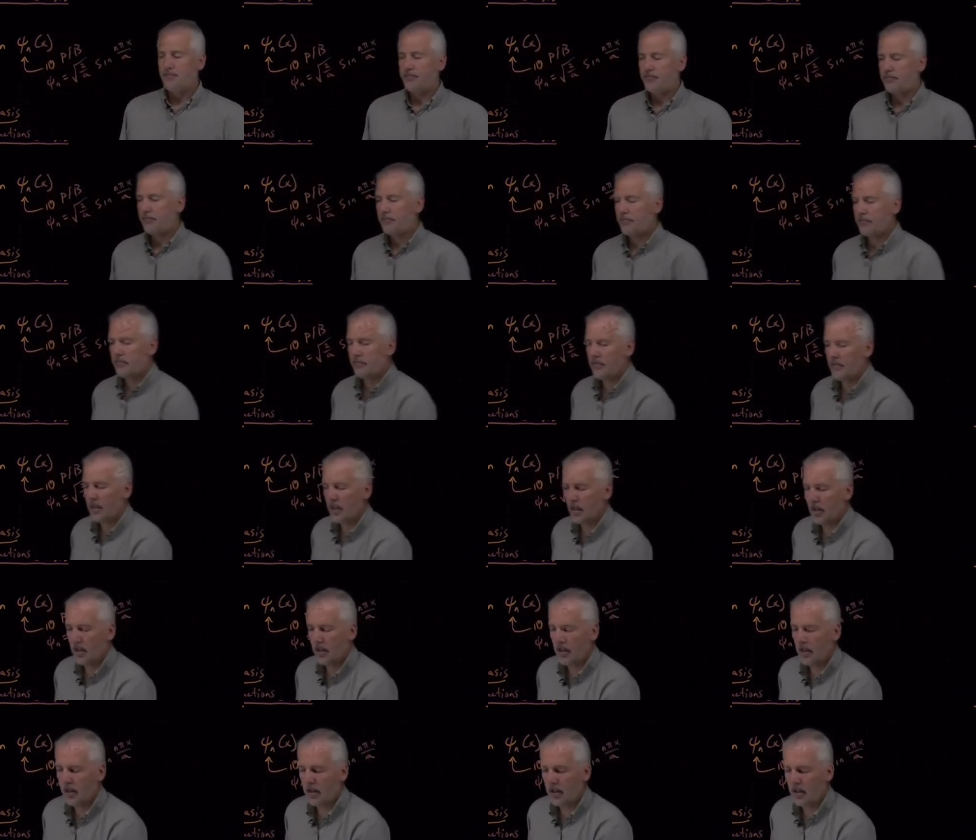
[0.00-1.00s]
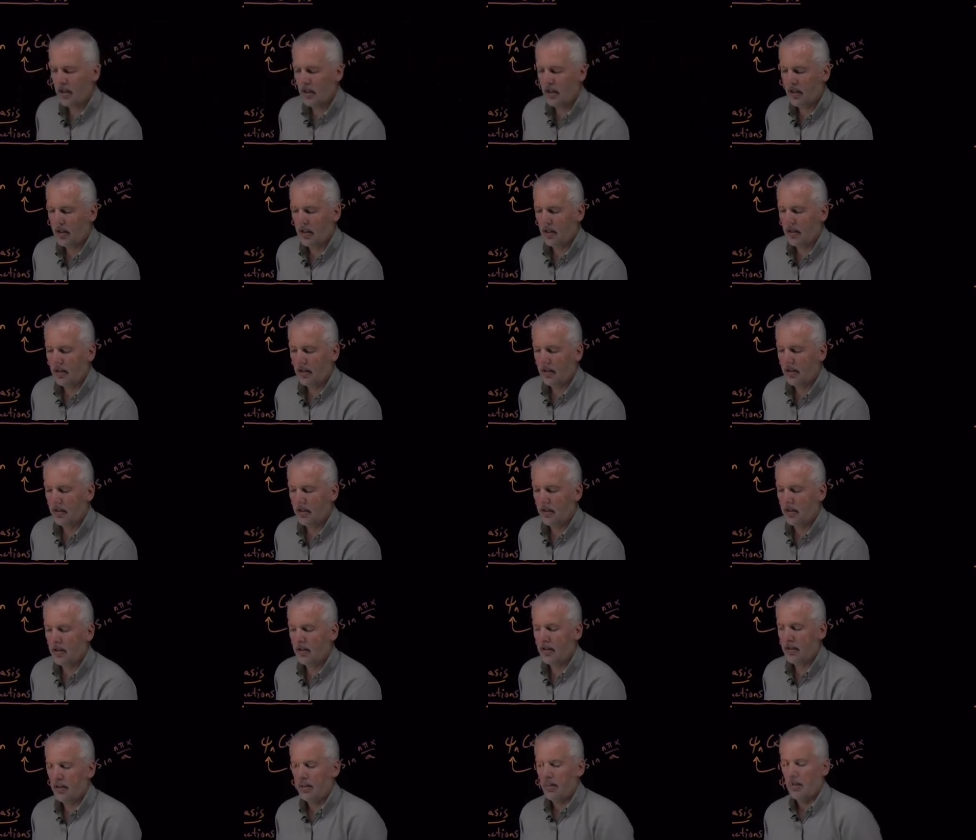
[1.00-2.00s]

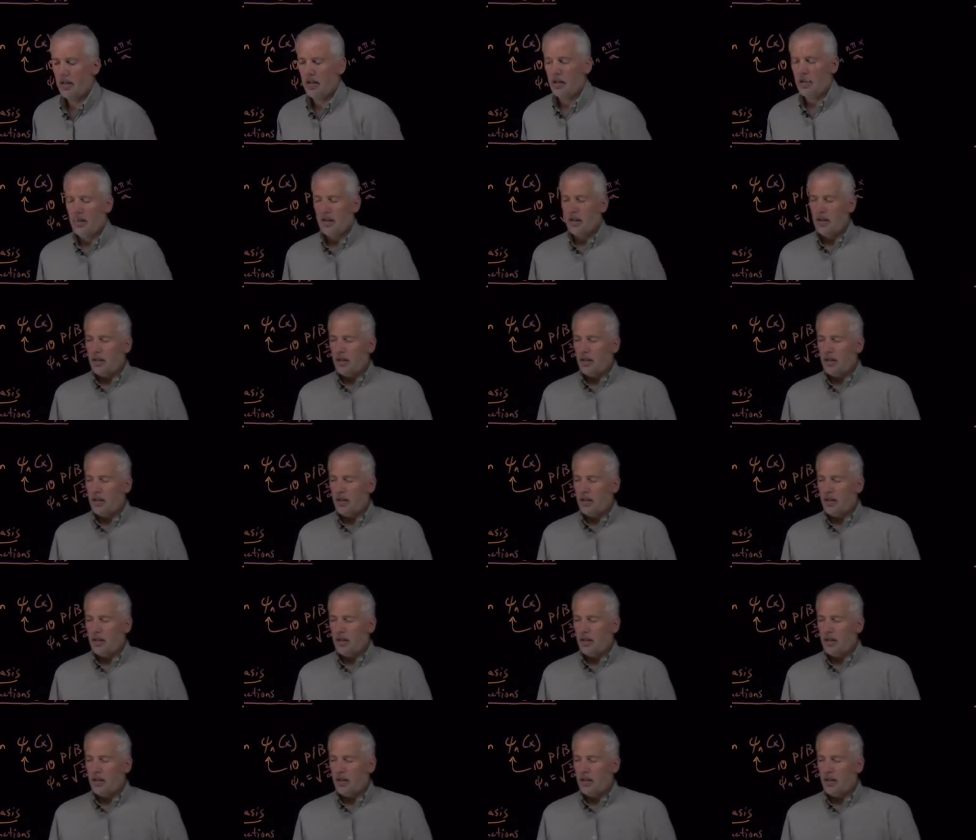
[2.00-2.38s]
(no one is talking)